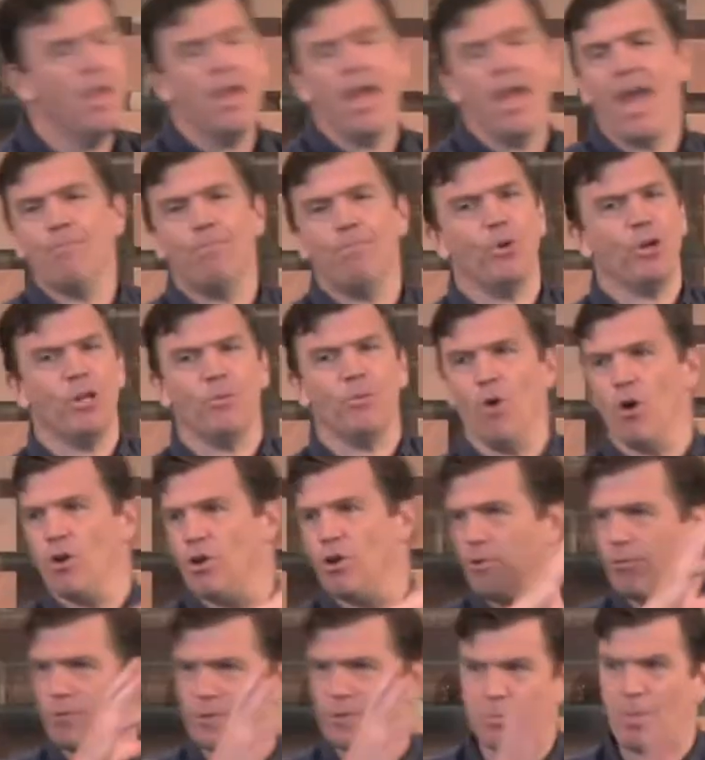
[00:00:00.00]
and put him on
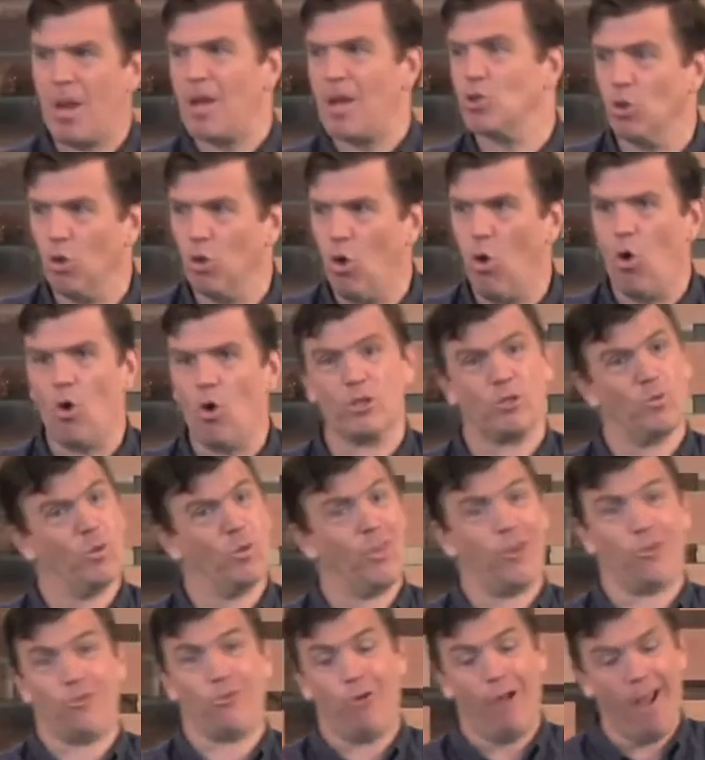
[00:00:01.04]
a special horse with
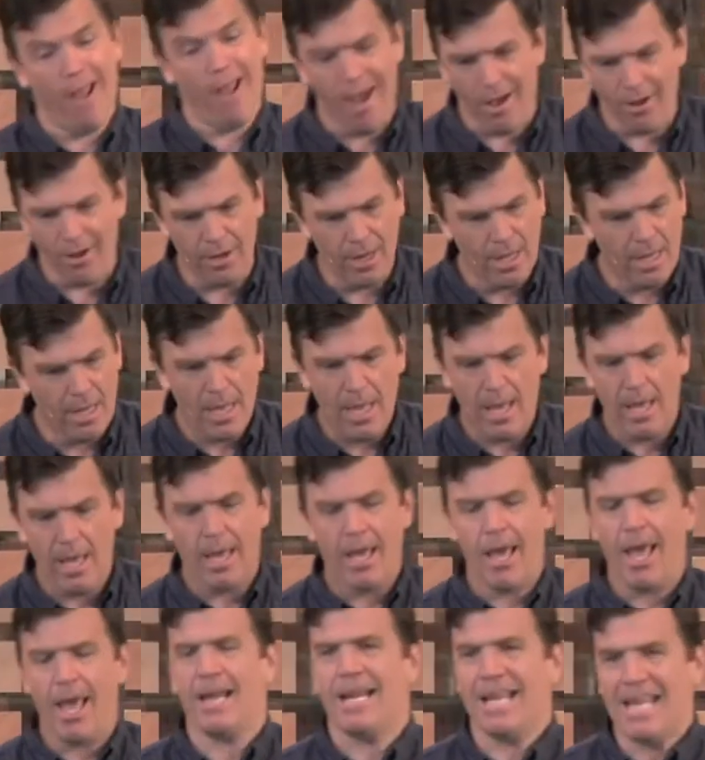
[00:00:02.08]
a crown,
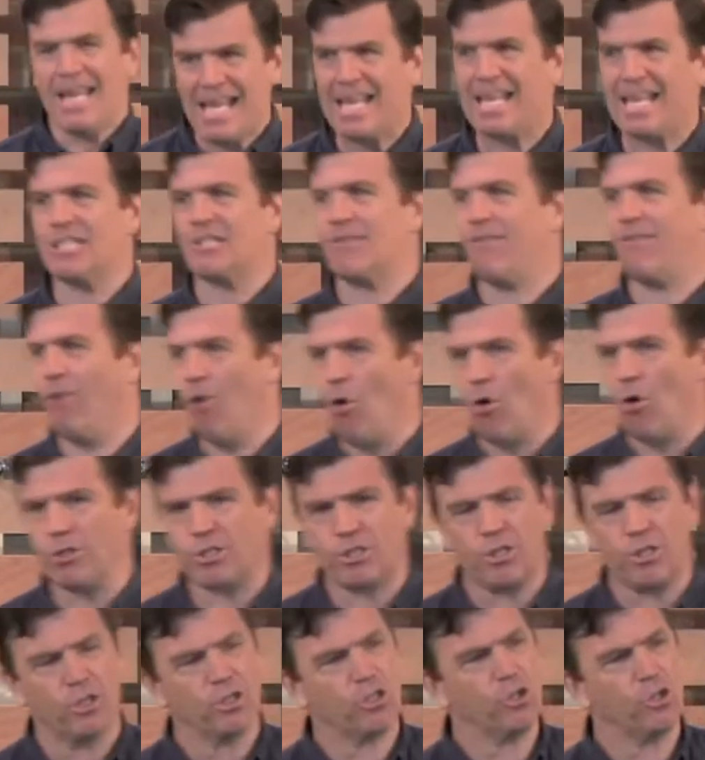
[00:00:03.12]
and he is
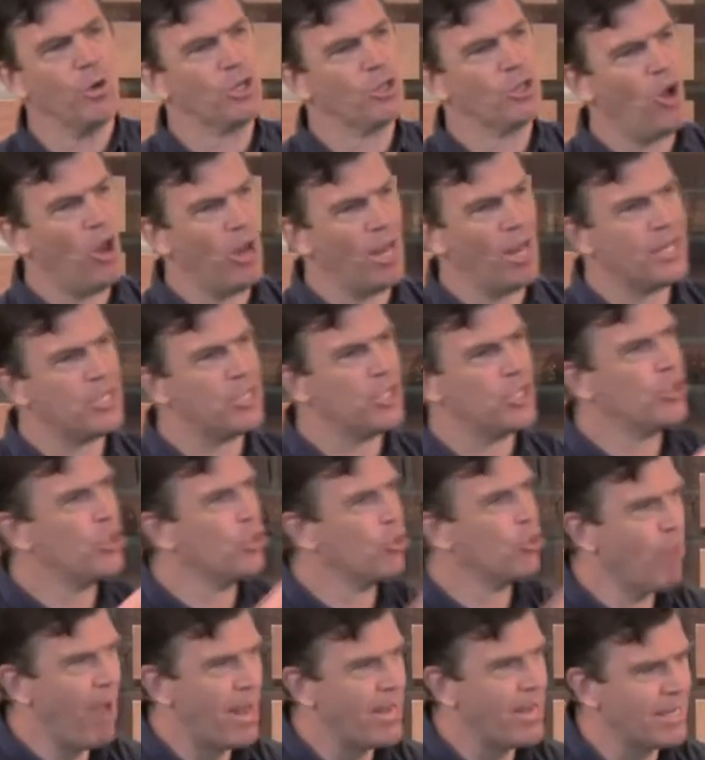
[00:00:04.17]
forced to acknowledge the
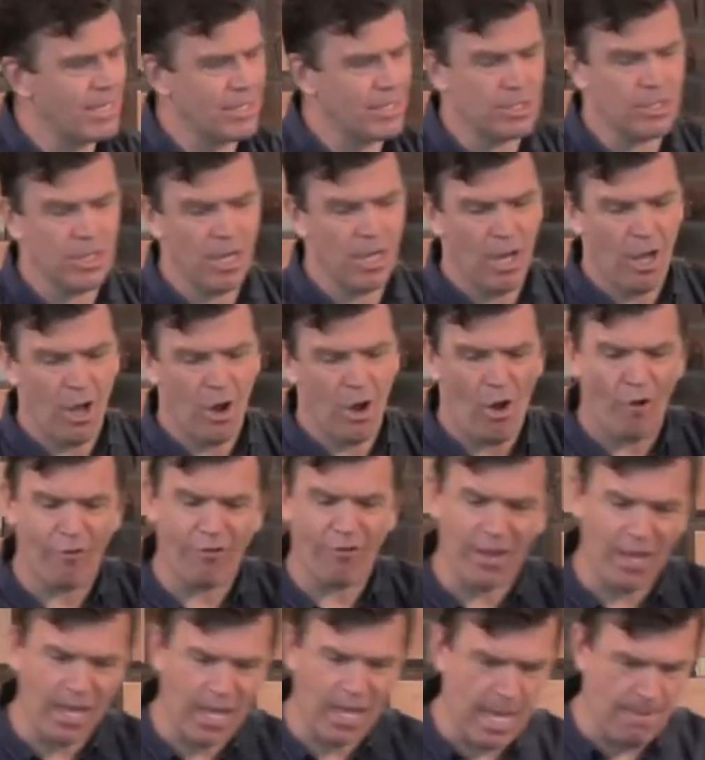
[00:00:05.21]
greatness of
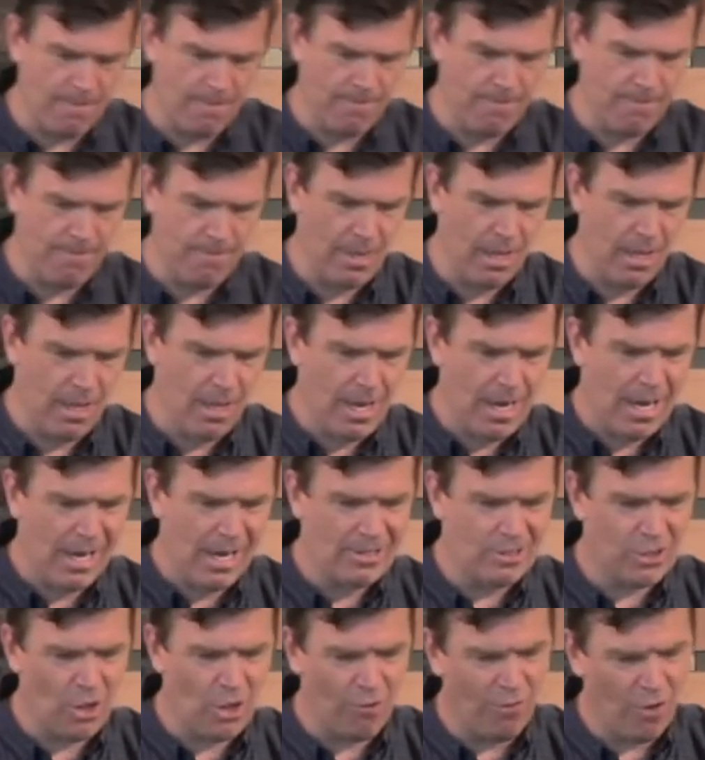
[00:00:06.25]
him. And
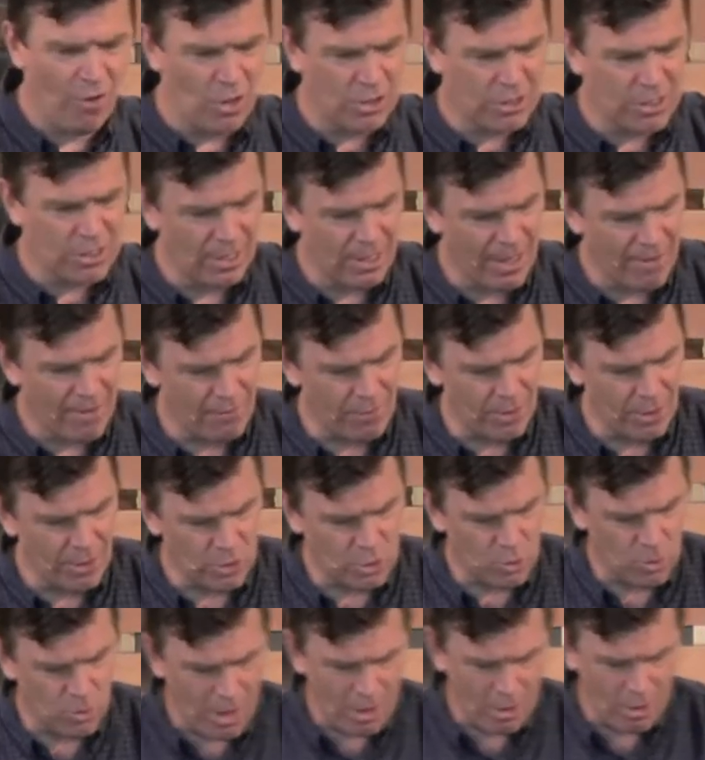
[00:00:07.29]
so verse 11 and
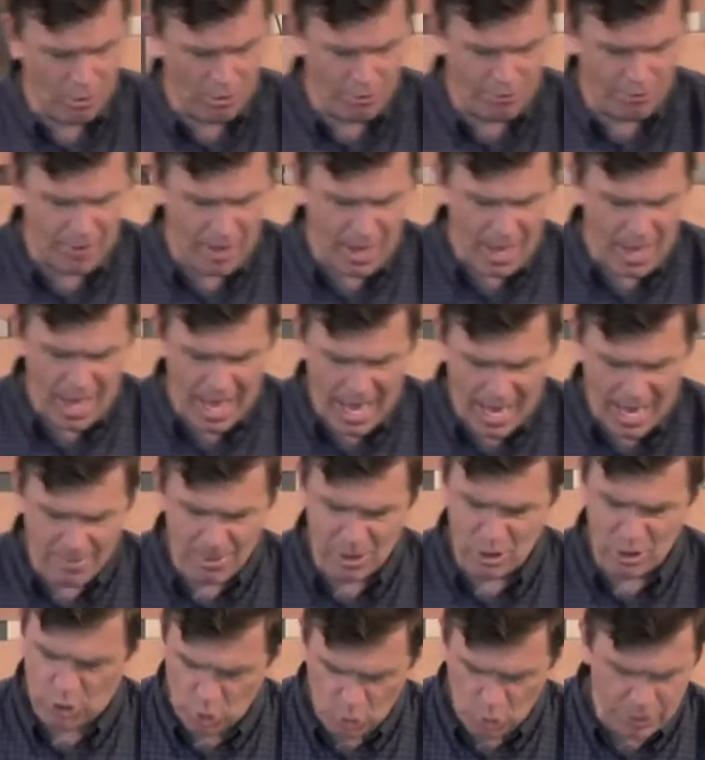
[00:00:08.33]
12,
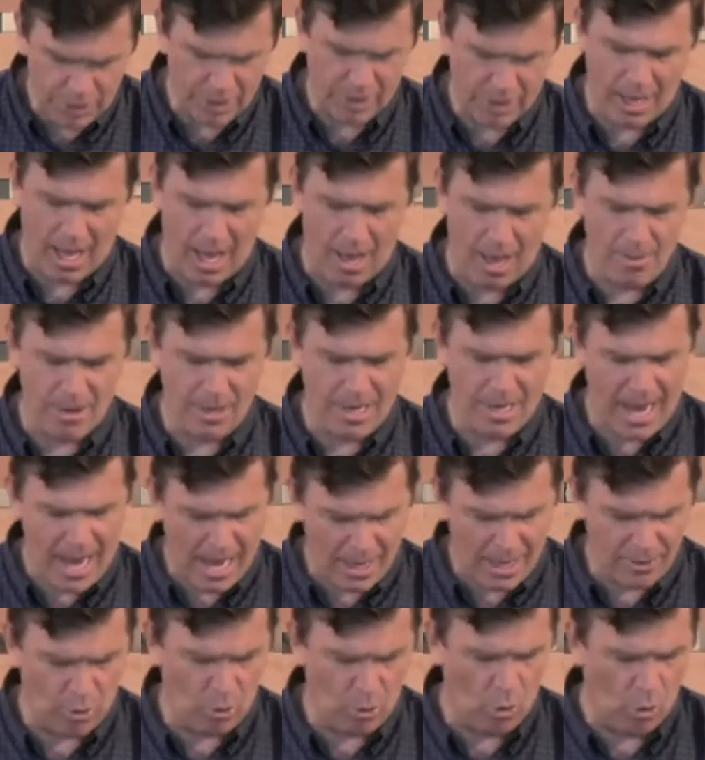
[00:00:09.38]
Haman took the garment
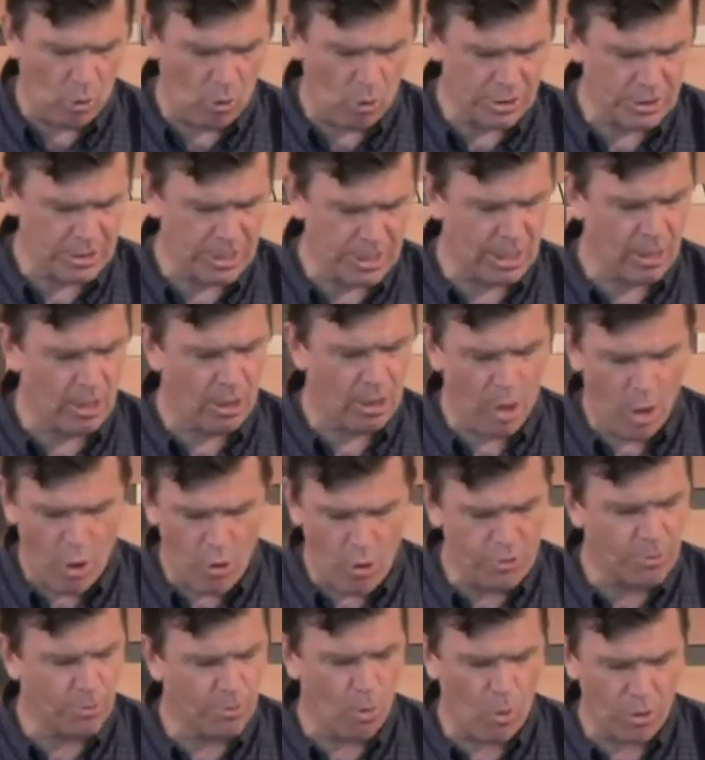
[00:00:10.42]
and the horse. He
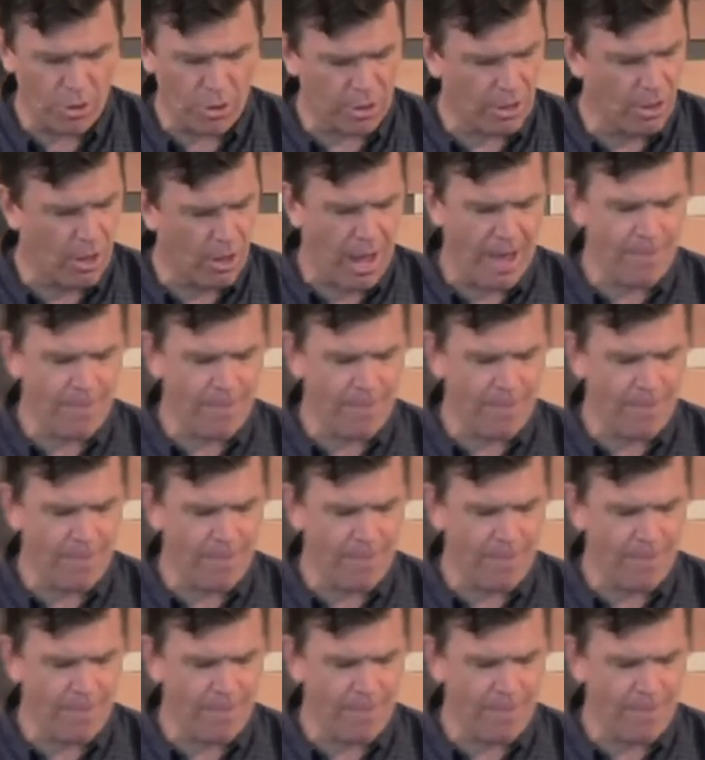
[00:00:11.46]
clothed Mordecai,